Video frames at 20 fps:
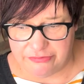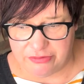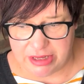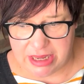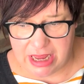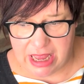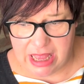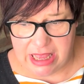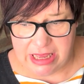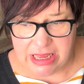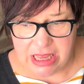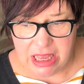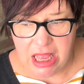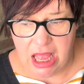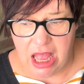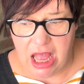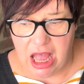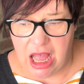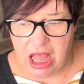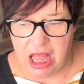day,
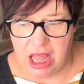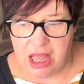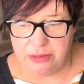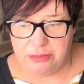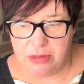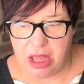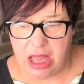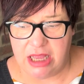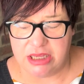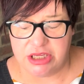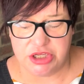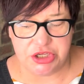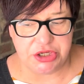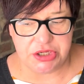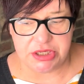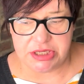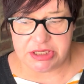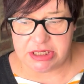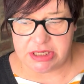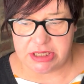and
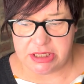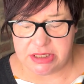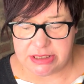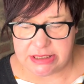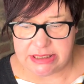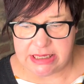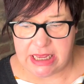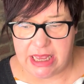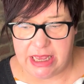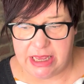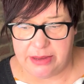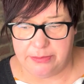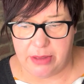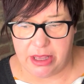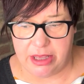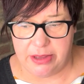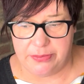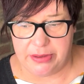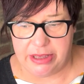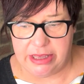just to say
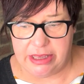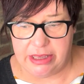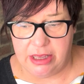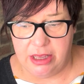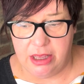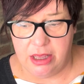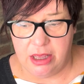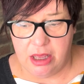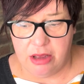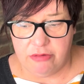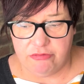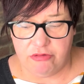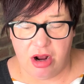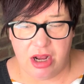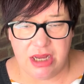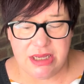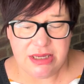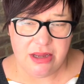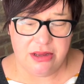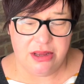maybe
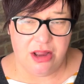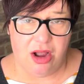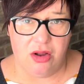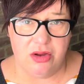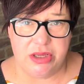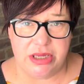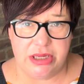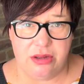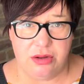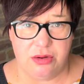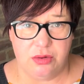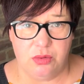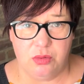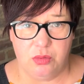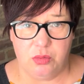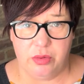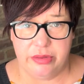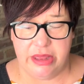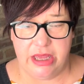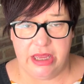write an article
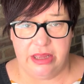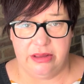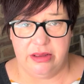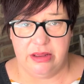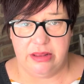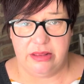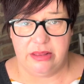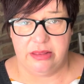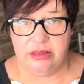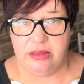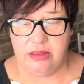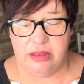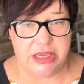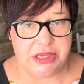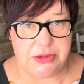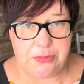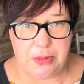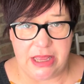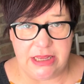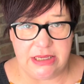within the
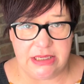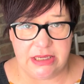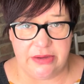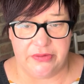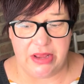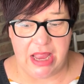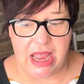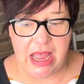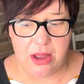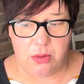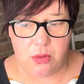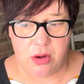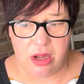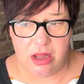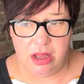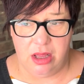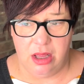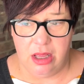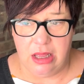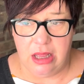space of an
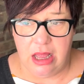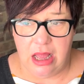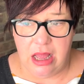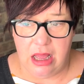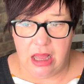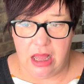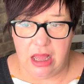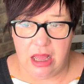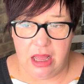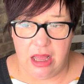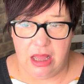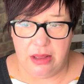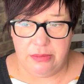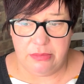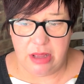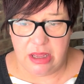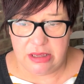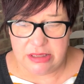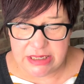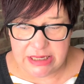hour,
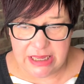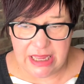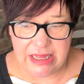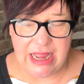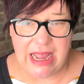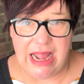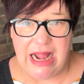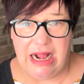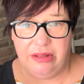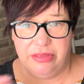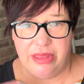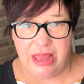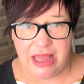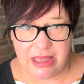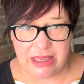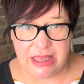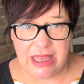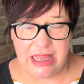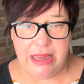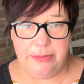and to get it out there,
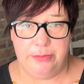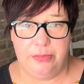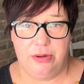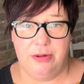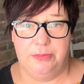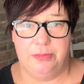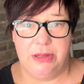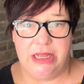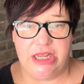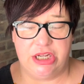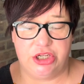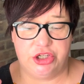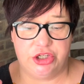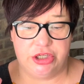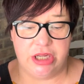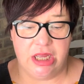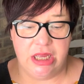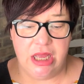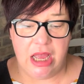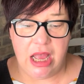get it
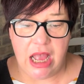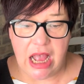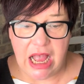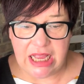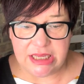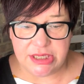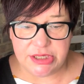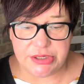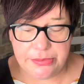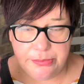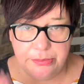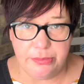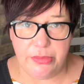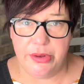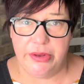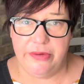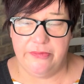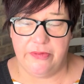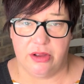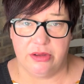published, and to
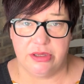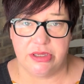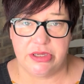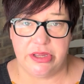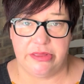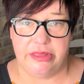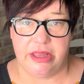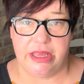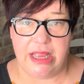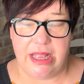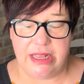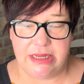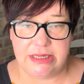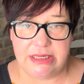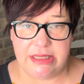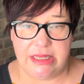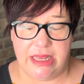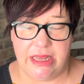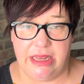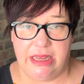move on to the
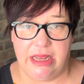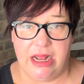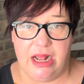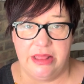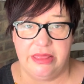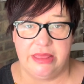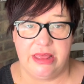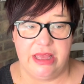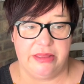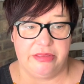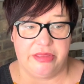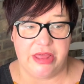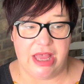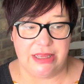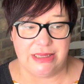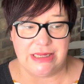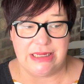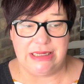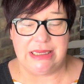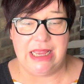next thing. I think
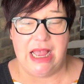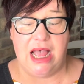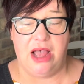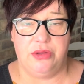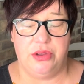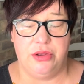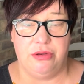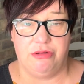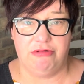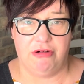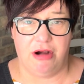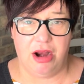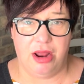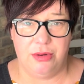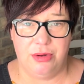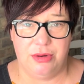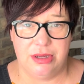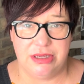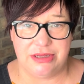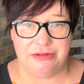that is how you
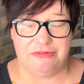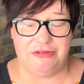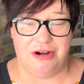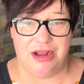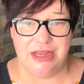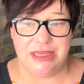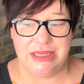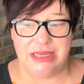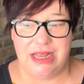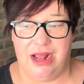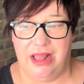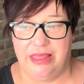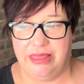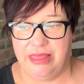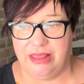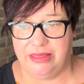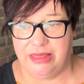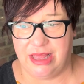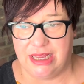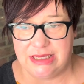grow as a writer. I
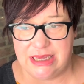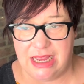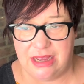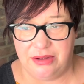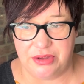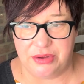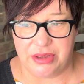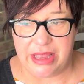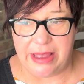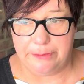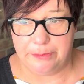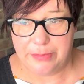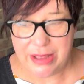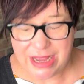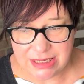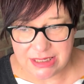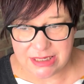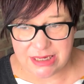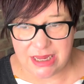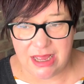think that's how you get
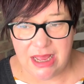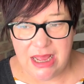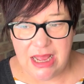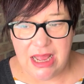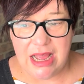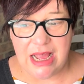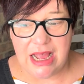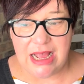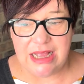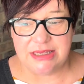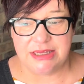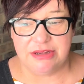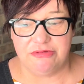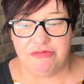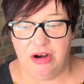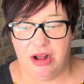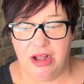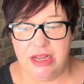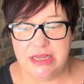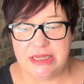better as a
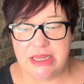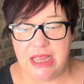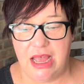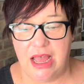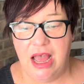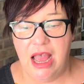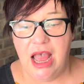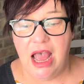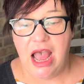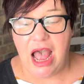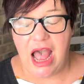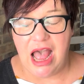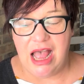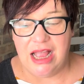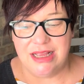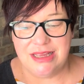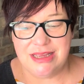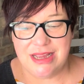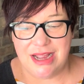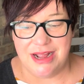writer.
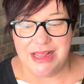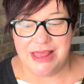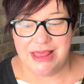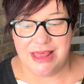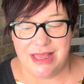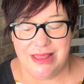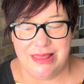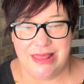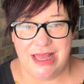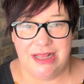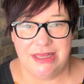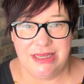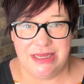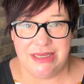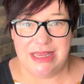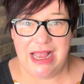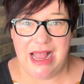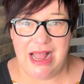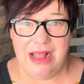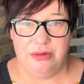And I think that
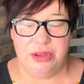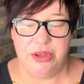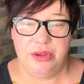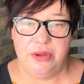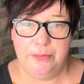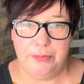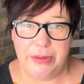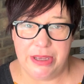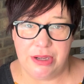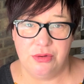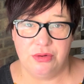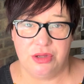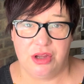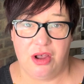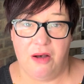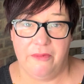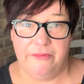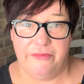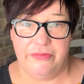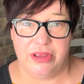is how you build
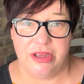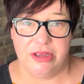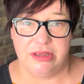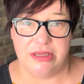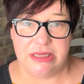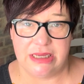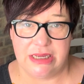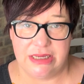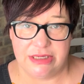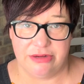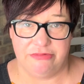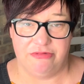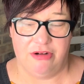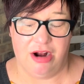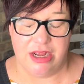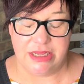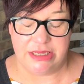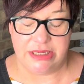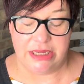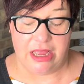confidence as a
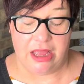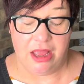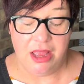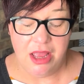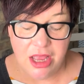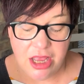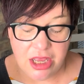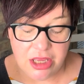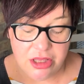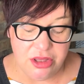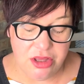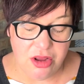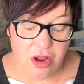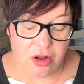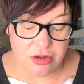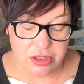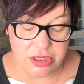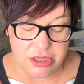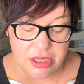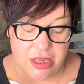writer,
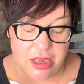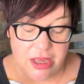not